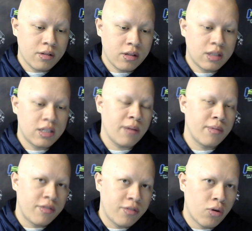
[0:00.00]
The day
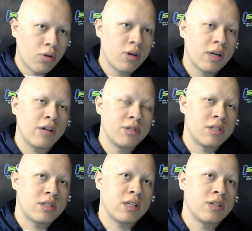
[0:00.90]
before, he was
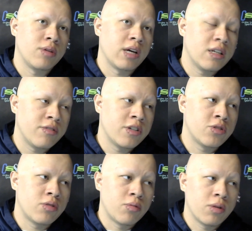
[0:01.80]
seen doing
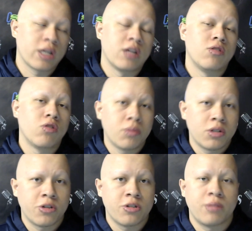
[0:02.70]
individual work in a normal
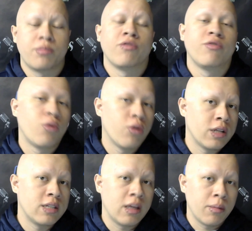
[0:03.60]
jersey before
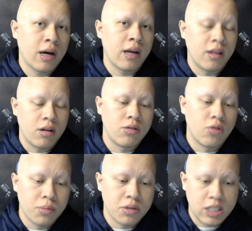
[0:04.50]
the team got in their
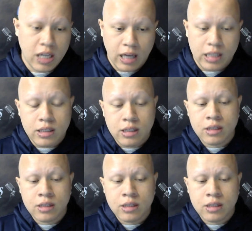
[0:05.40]
normal skate.